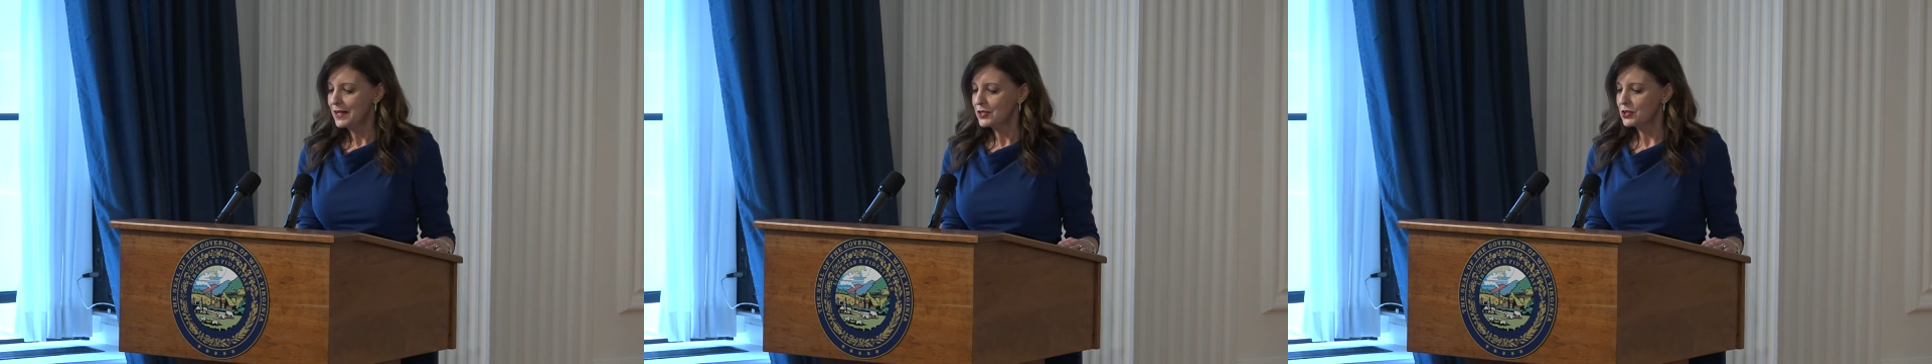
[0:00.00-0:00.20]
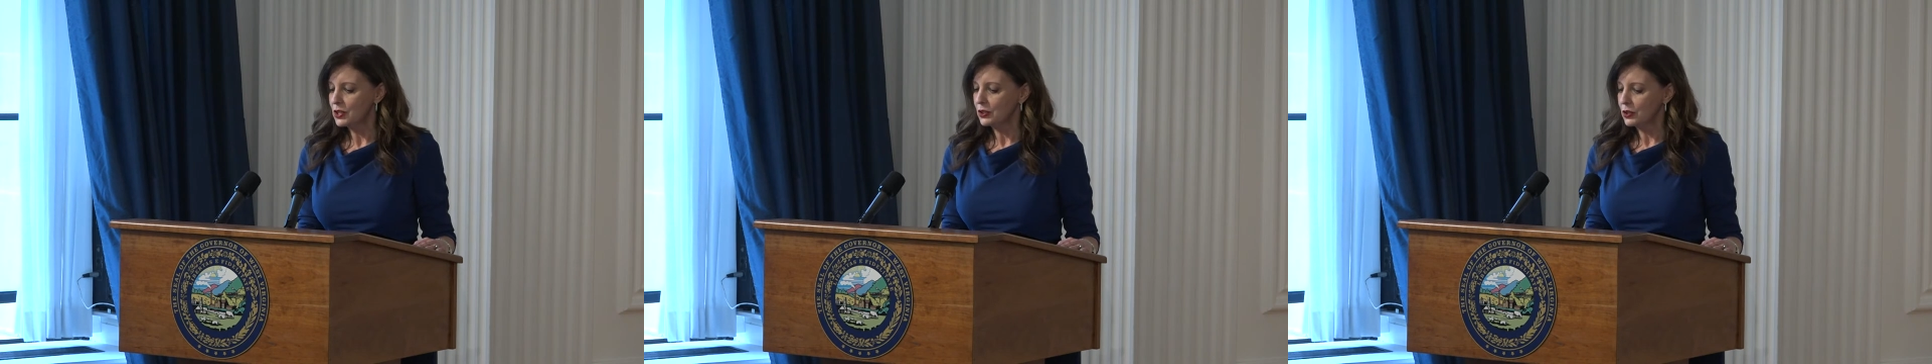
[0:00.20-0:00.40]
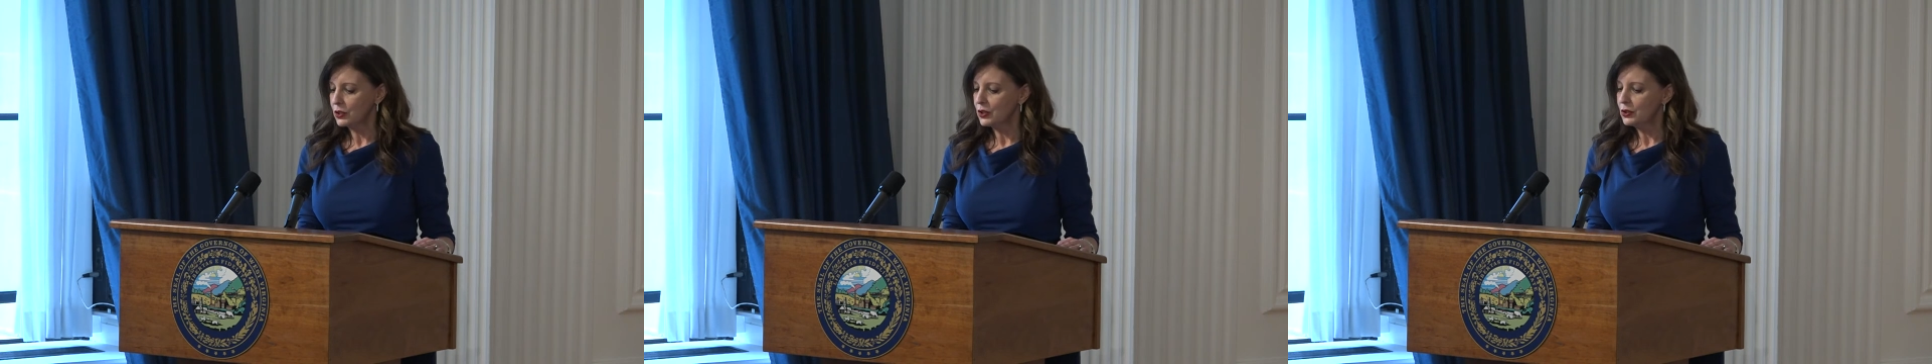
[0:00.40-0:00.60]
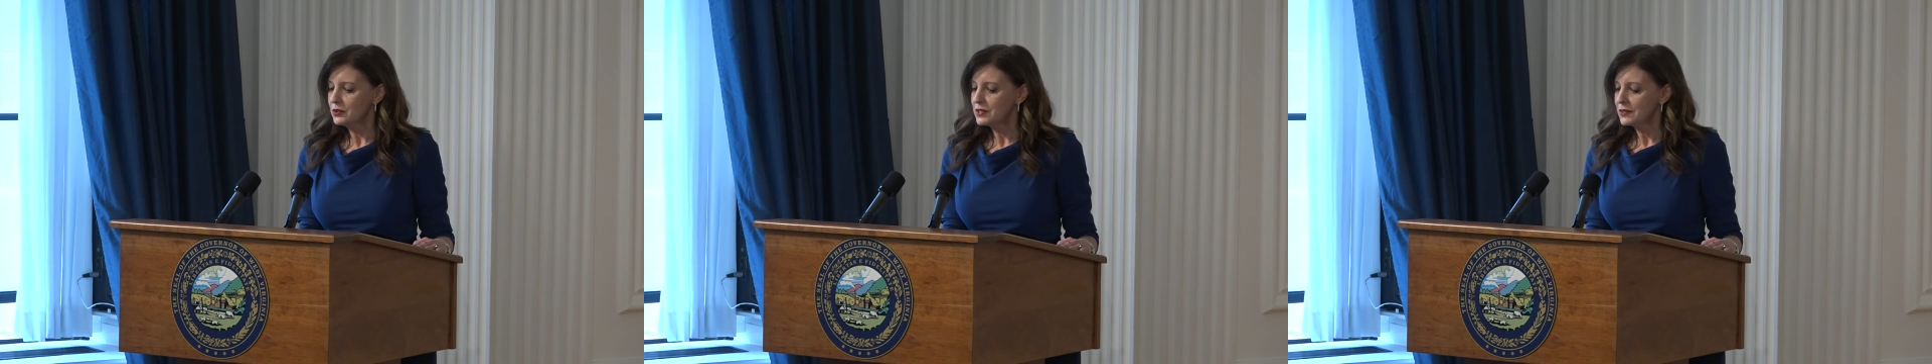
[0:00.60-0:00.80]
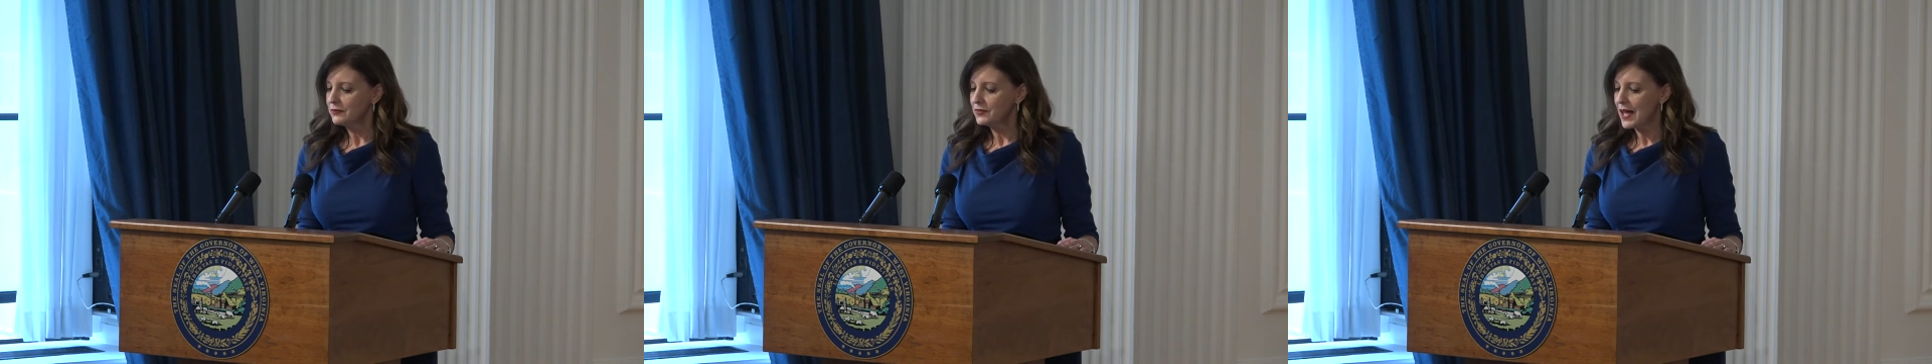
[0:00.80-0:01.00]
to learn
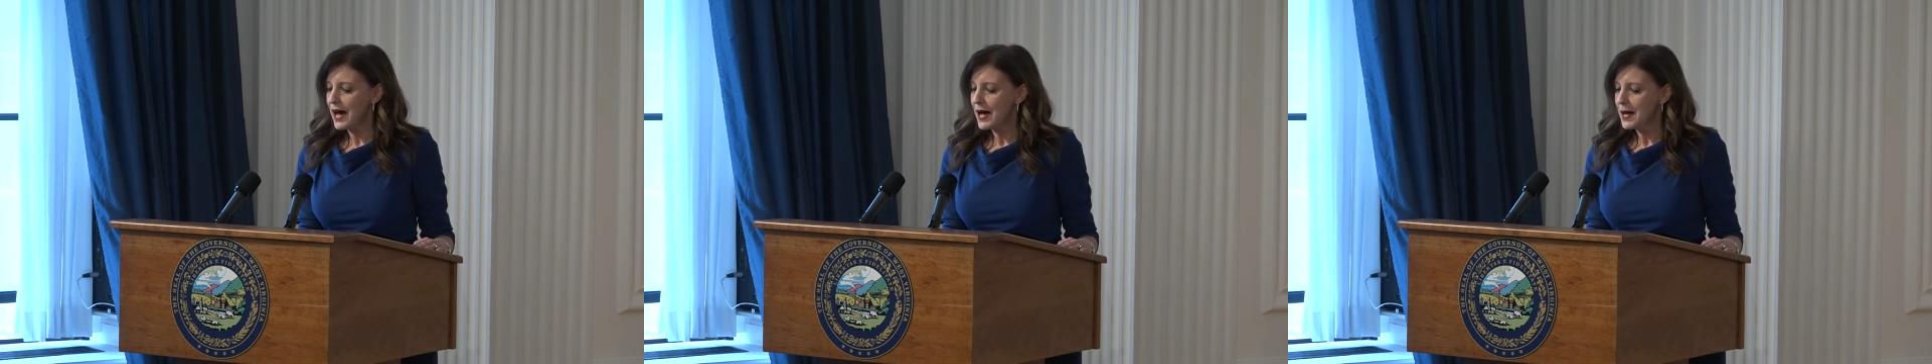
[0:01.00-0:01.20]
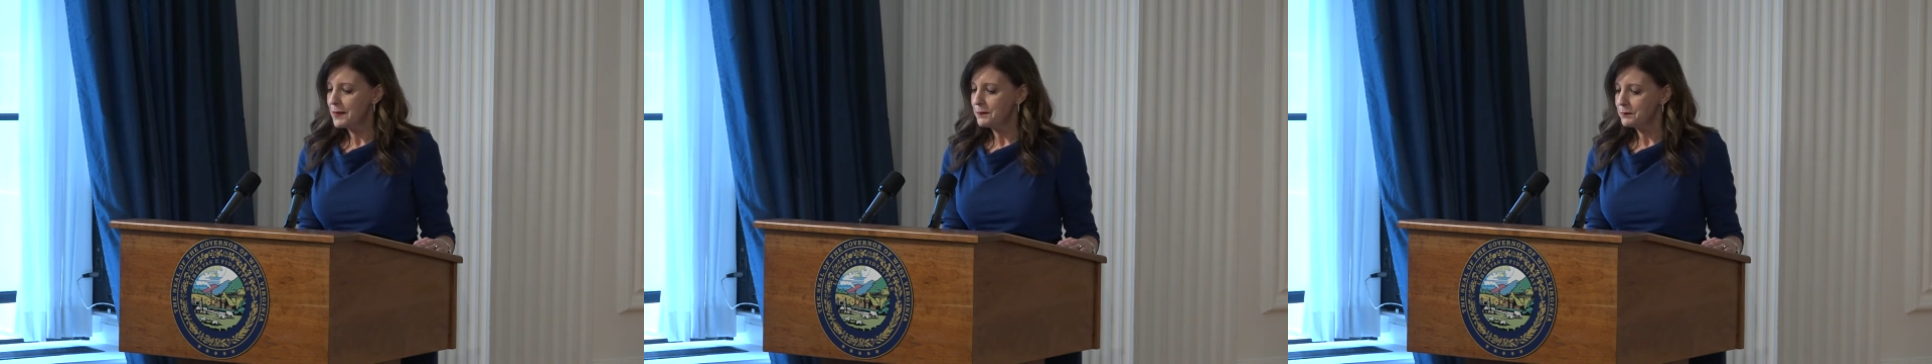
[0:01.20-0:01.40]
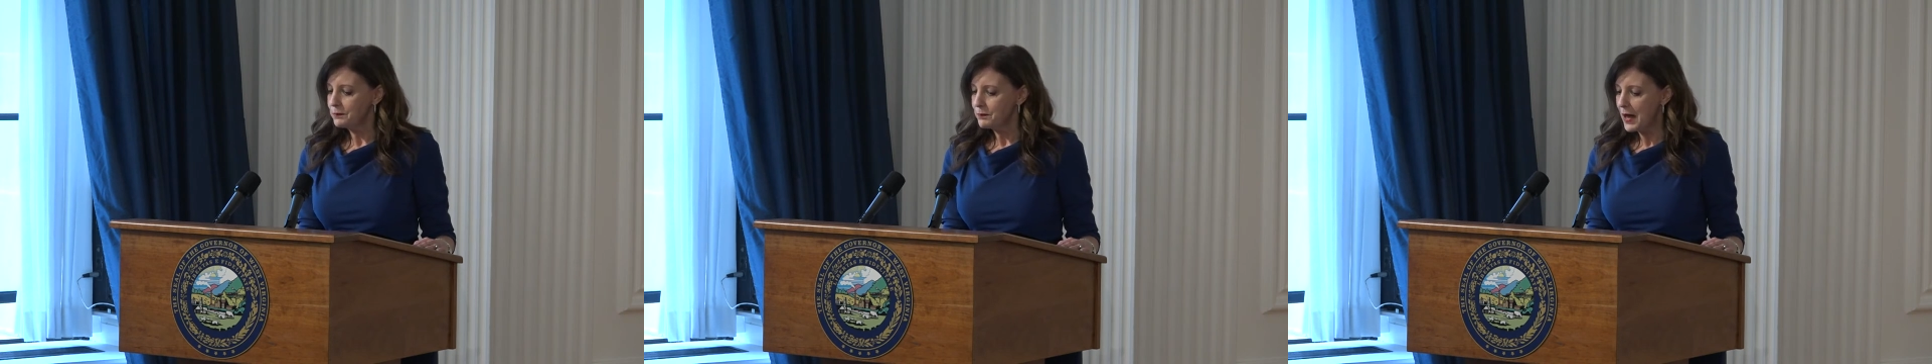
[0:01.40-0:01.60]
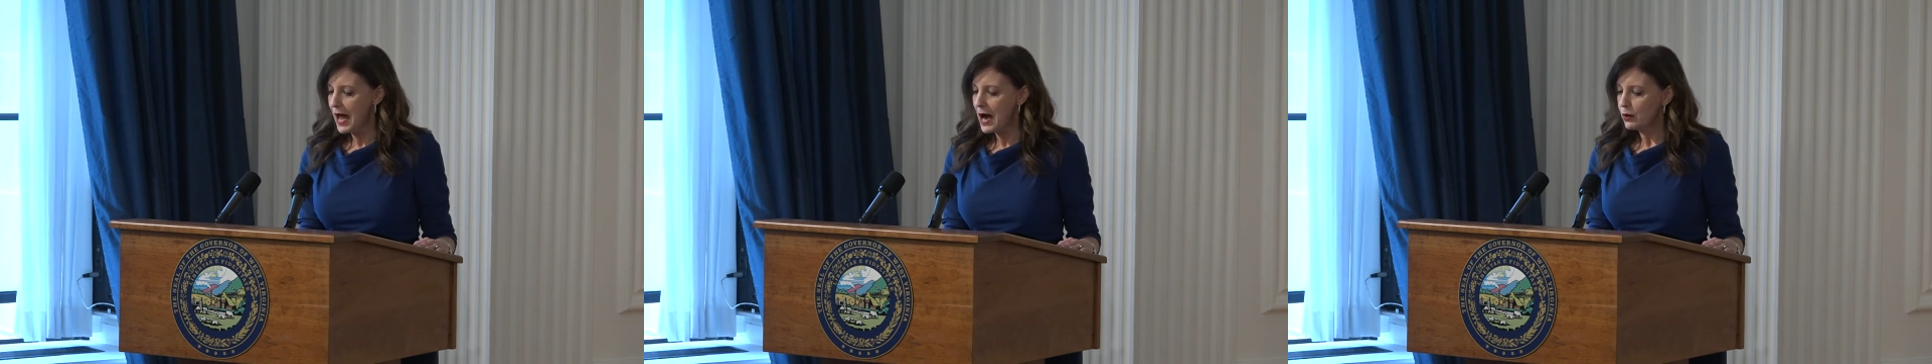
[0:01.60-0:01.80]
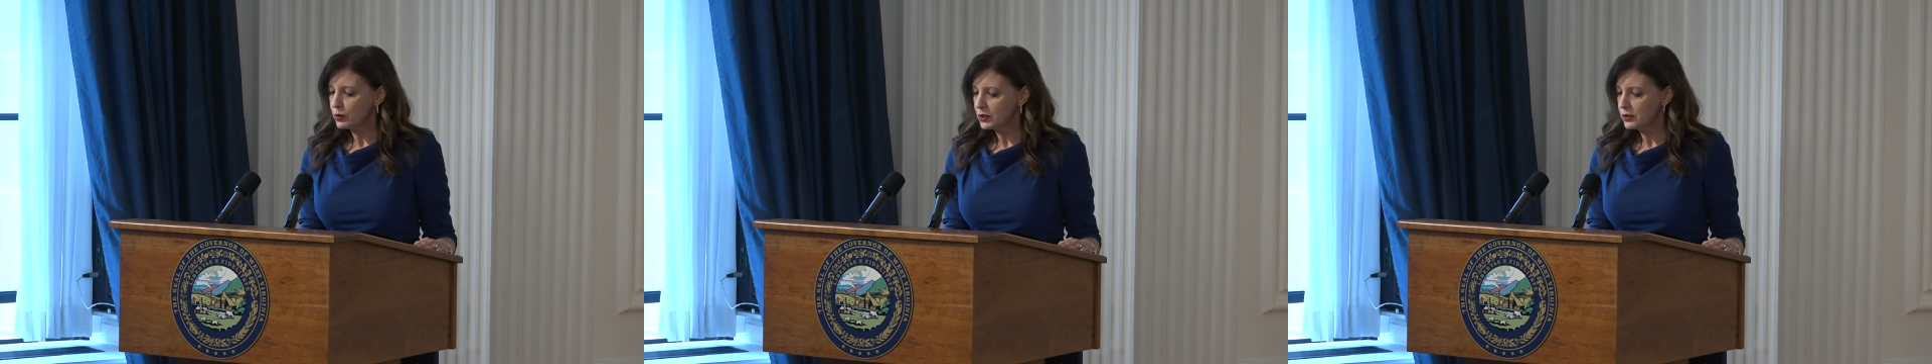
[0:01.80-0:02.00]
to fly
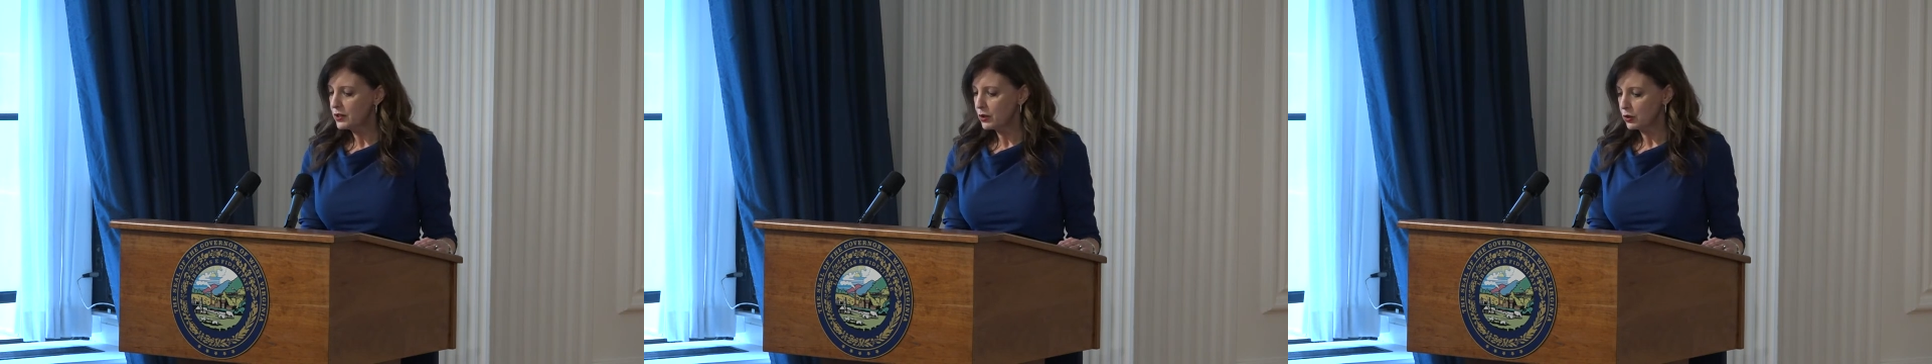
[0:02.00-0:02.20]
powered